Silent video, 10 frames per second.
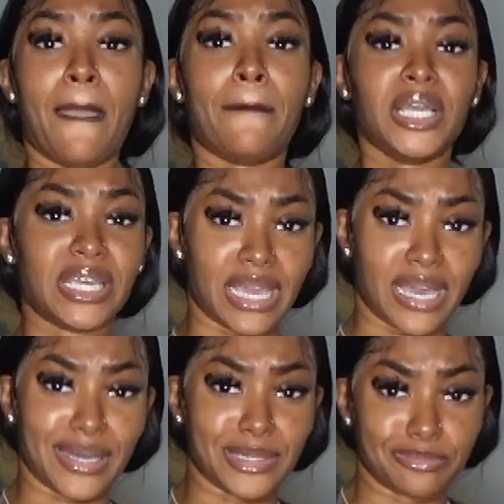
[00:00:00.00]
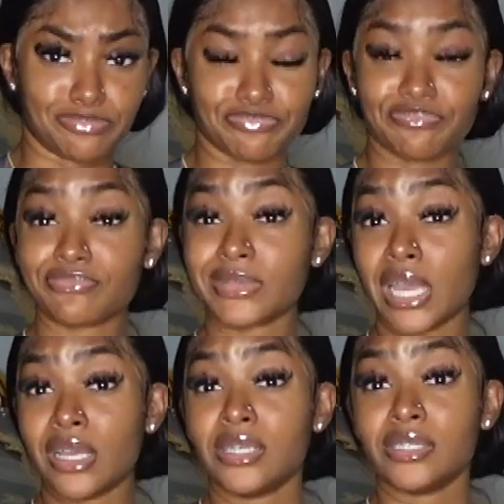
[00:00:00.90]
But yeah, um,
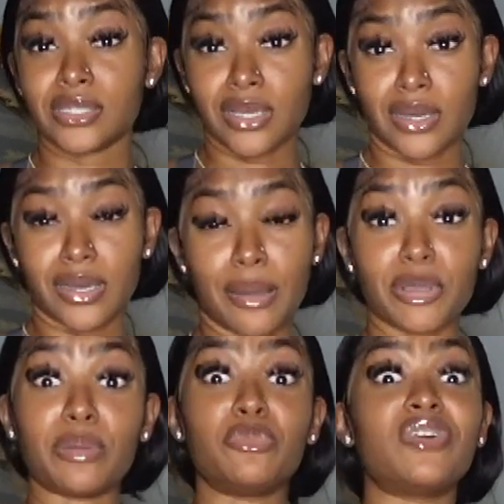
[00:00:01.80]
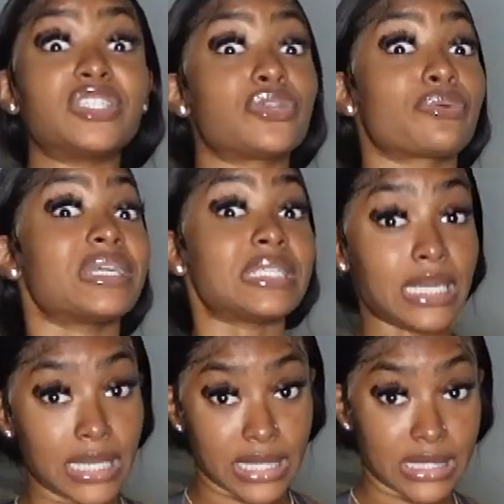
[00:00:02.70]
so I'm gonna move on to the rest of
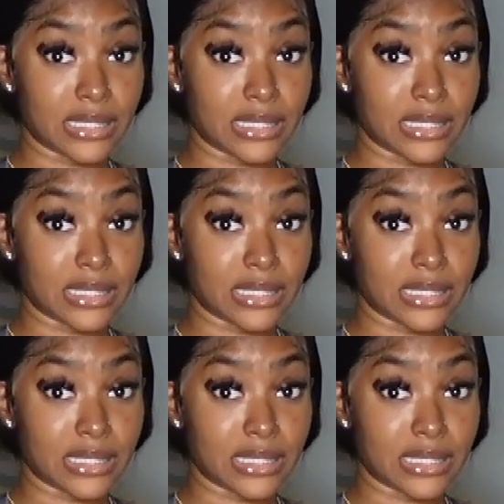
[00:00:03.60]
the leggings.